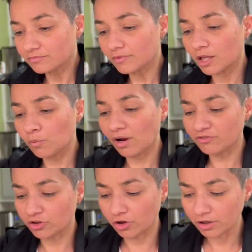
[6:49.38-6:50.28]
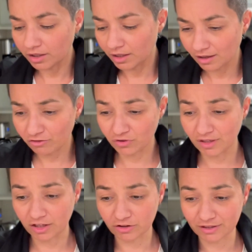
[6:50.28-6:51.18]
They won't have to cook for
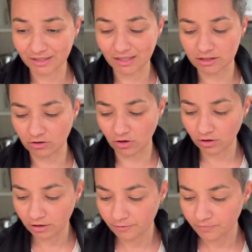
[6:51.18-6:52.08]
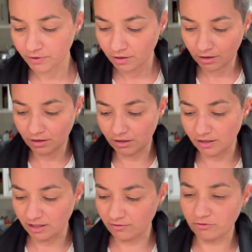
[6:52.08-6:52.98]
nearly as long. I'm going to
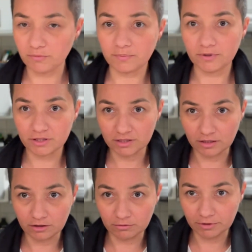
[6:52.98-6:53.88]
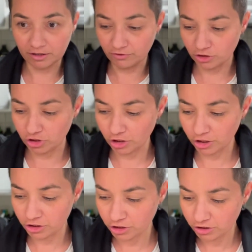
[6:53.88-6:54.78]
give them just a little bit of a
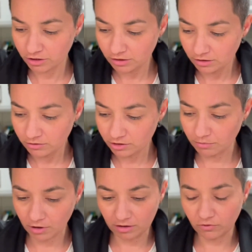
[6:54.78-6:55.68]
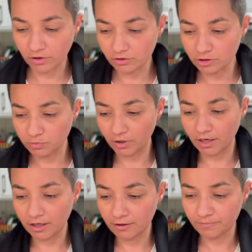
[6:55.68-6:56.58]
zhuzh, some olive oil
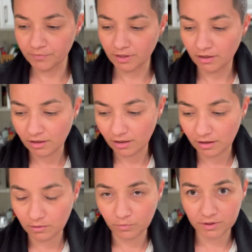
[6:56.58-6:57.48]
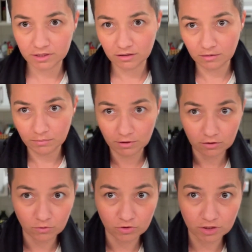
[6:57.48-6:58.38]
spray, hit them with some
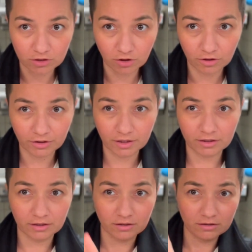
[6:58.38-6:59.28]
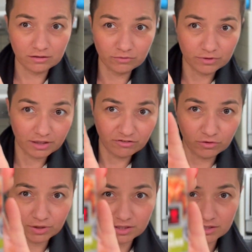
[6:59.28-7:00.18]
roasted garlic. Will that
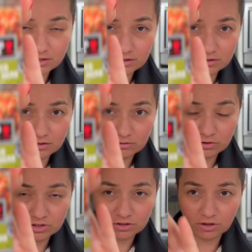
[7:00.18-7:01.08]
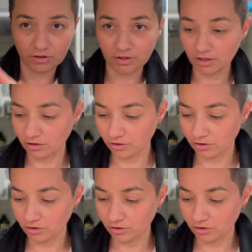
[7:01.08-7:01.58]
focus? Roasted garlic and